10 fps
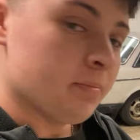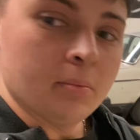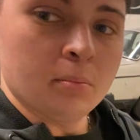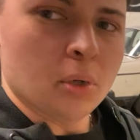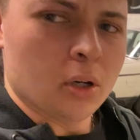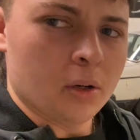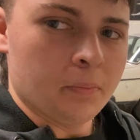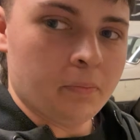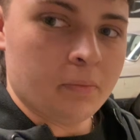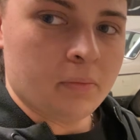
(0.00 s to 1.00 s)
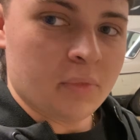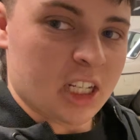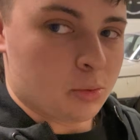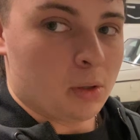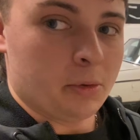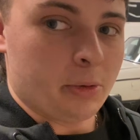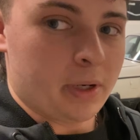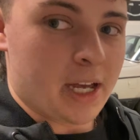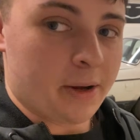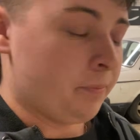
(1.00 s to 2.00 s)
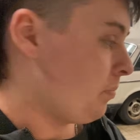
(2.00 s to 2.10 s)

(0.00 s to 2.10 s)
but that's what I'm doing now.